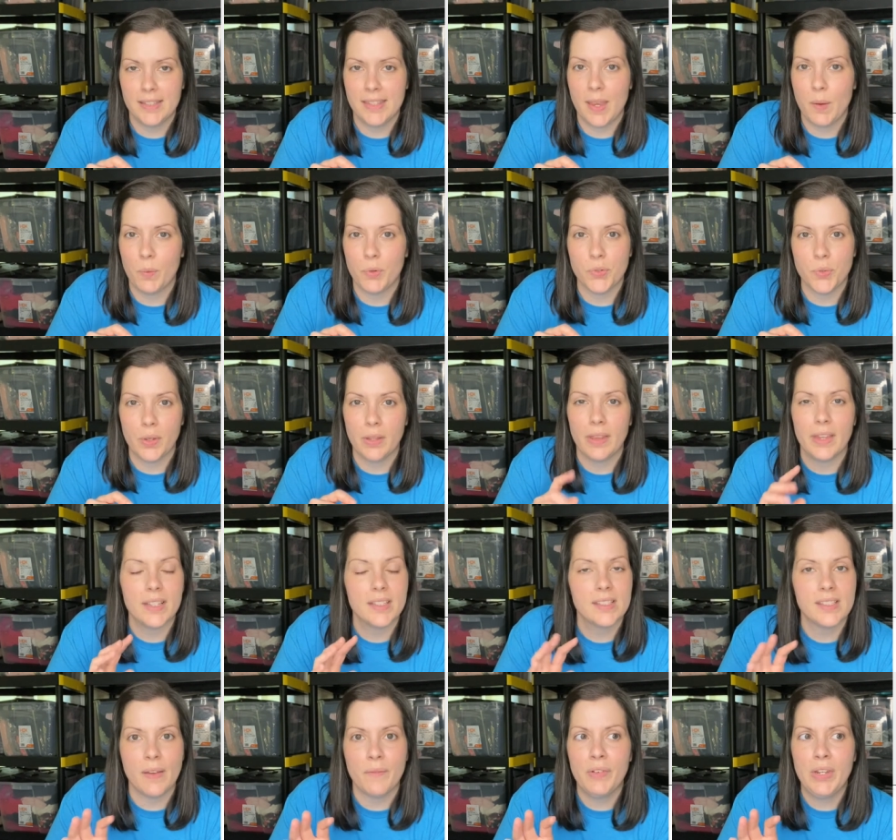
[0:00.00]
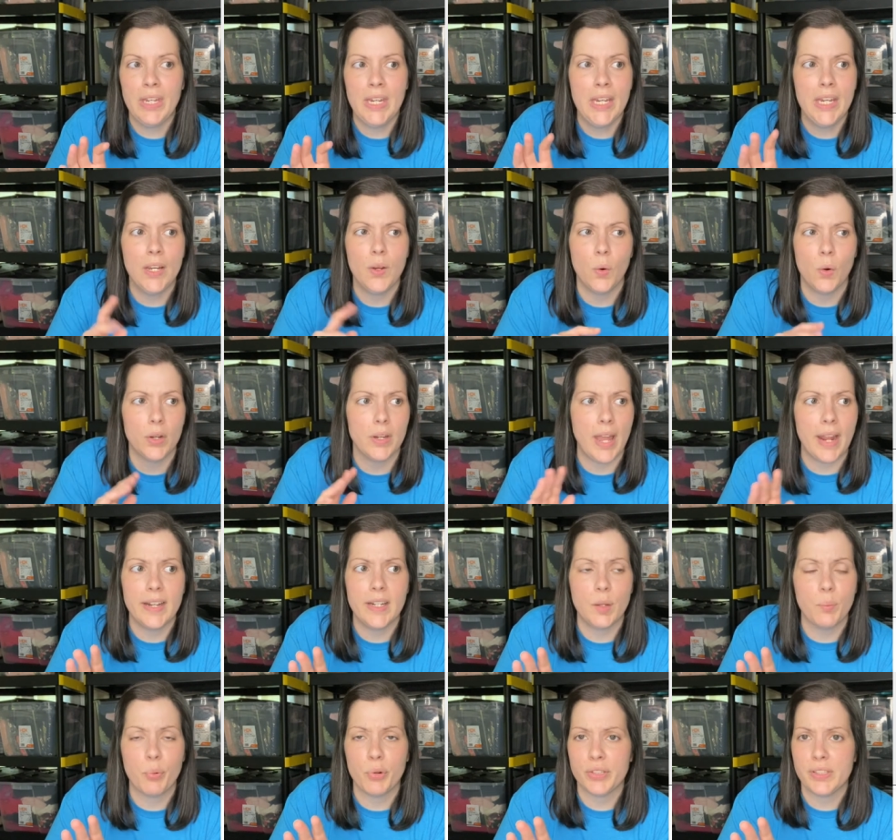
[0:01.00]
They were doing like 70 or
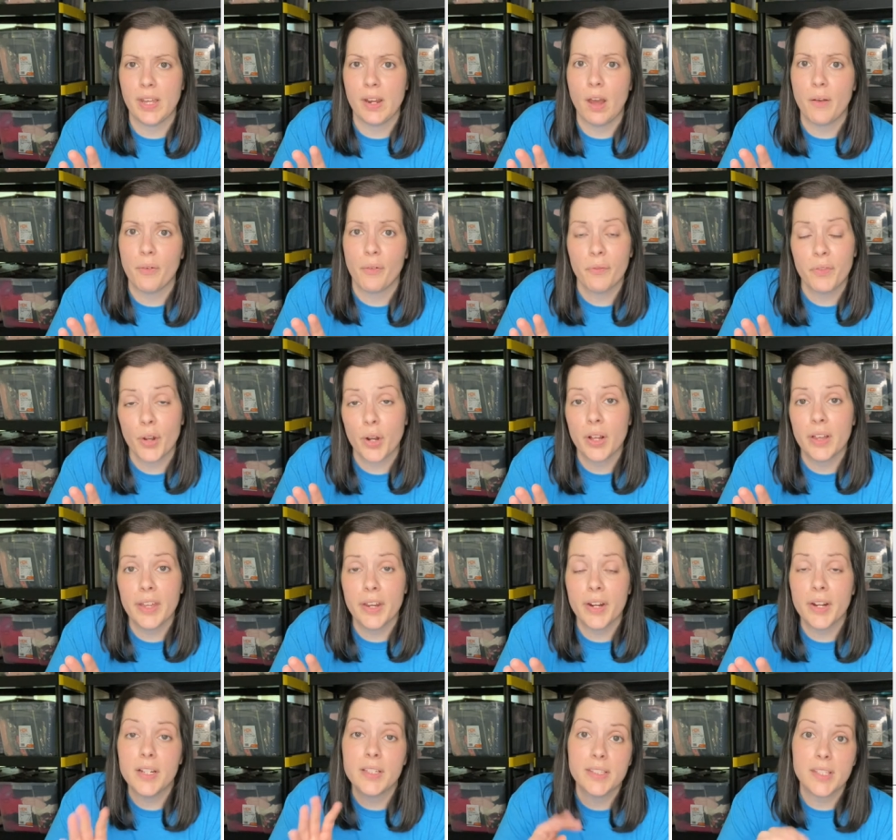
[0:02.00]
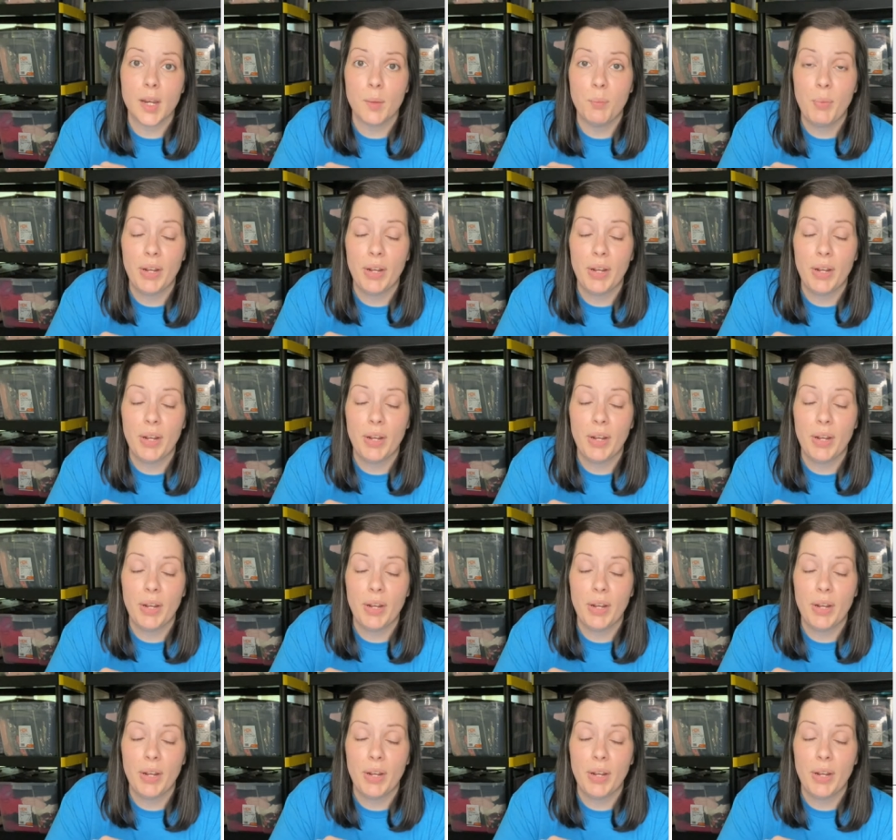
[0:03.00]
90% off of their clearance and I